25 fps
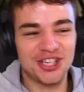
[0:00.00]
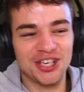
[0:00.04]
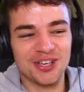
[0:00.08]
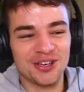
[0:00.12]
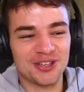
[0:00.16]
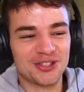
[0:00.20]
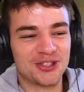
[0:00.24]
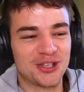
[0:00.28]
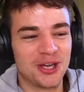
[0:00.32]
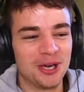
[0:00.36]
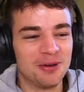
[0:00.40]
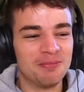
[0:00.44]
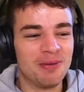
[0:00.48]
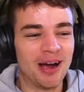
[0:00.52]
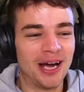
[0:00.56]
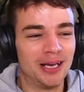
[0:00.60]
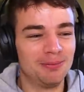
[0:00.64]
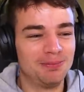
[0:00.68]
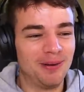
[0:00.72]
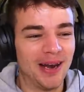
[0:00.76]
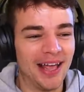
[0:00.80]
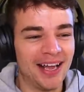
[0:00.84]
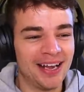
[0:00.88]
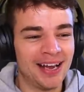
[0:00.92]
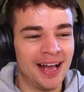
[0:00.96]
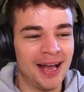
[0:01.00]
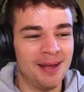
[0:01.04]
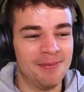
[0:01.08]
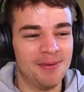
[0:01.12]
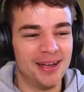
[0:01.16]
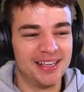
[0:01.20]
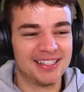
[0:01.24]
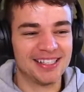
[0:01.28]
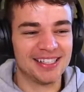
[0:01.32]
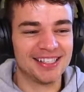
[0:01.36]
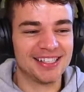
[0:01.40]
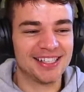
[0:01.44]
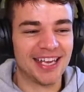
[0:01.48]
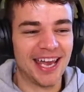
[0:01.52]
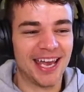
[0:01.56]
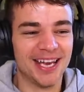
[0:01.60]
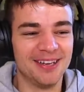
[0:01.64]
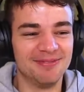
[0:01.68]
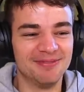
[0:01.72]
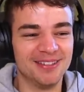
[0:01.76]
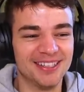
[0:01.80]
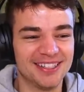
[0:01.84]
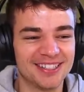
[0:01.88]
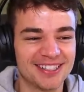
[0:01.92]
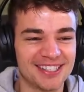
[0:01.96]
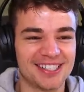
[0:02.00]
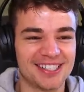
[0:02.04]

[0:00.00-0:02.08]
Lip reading: She got so mad playing iMessage game that